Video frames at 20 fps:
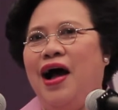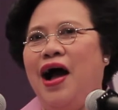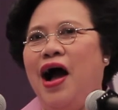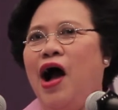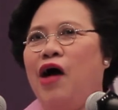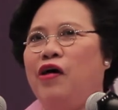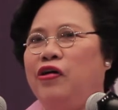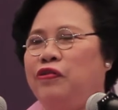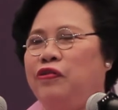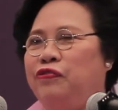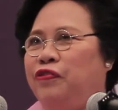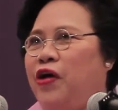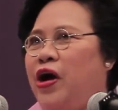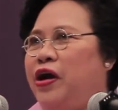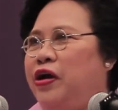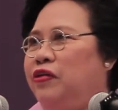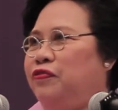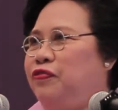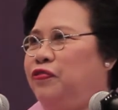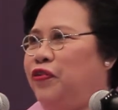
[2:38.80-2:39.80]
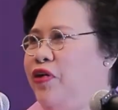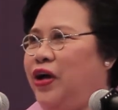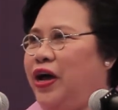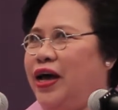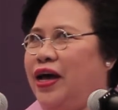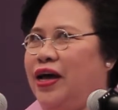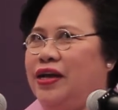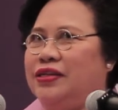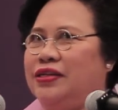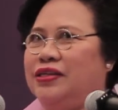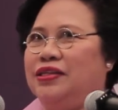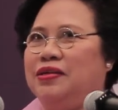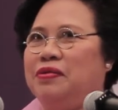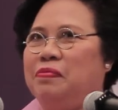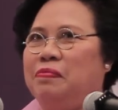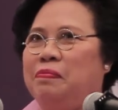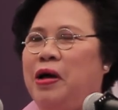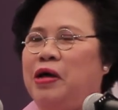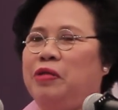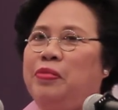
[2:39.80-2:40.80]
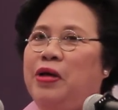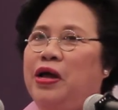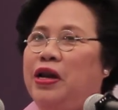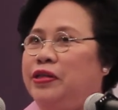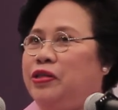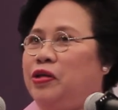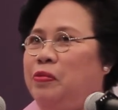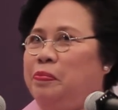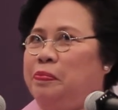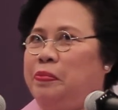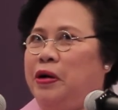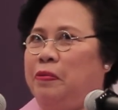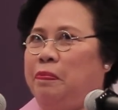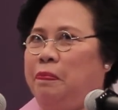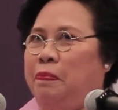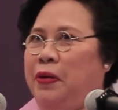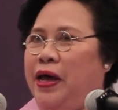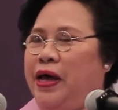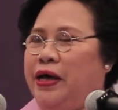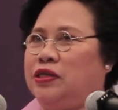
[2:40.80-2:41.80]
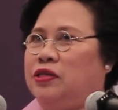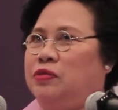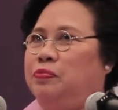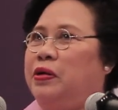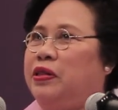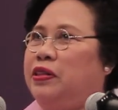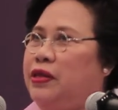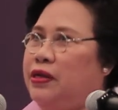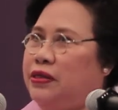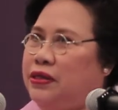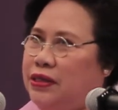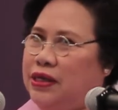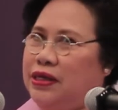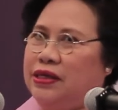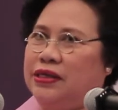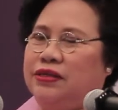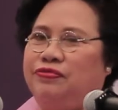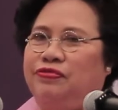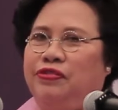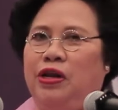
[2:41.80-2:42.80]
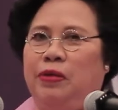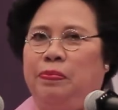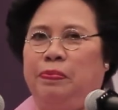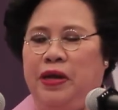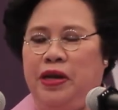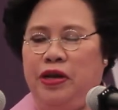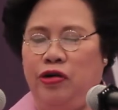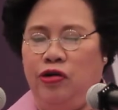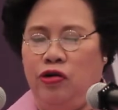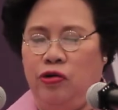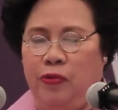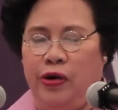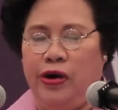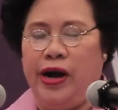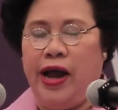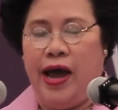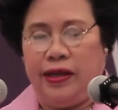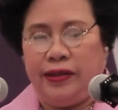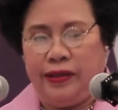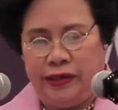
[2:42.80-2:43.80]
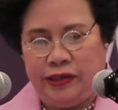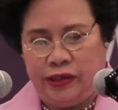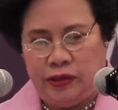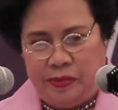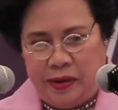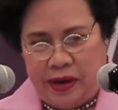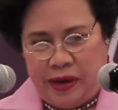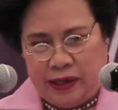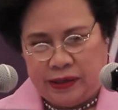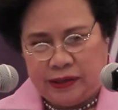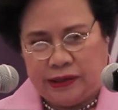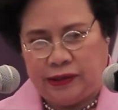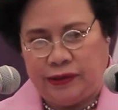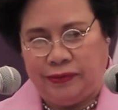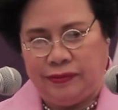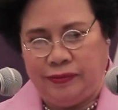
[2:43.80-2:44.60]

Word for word: Our foreign friends might get perplexed, but this is Filipino word at its best.